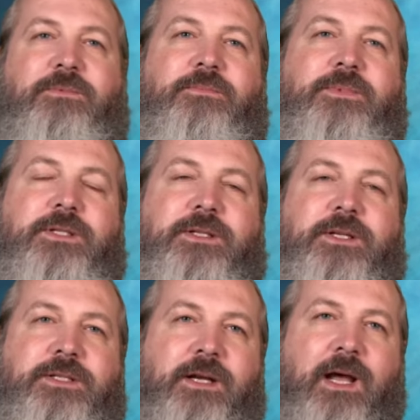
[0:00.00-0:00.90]

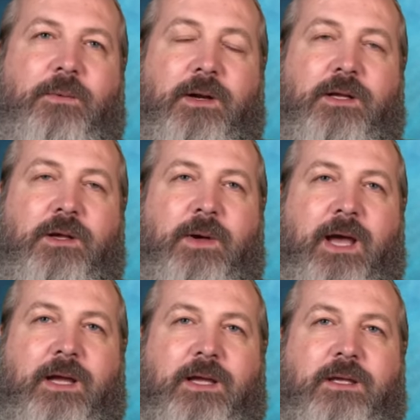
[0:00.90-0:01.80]
tradition. I want to go
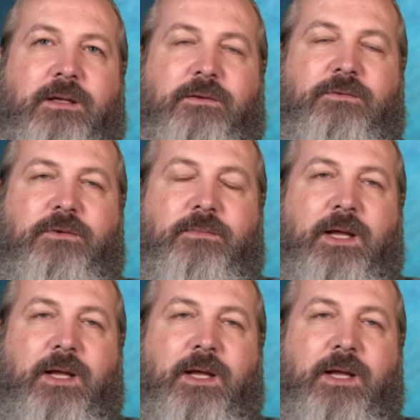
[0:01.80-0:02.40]
back from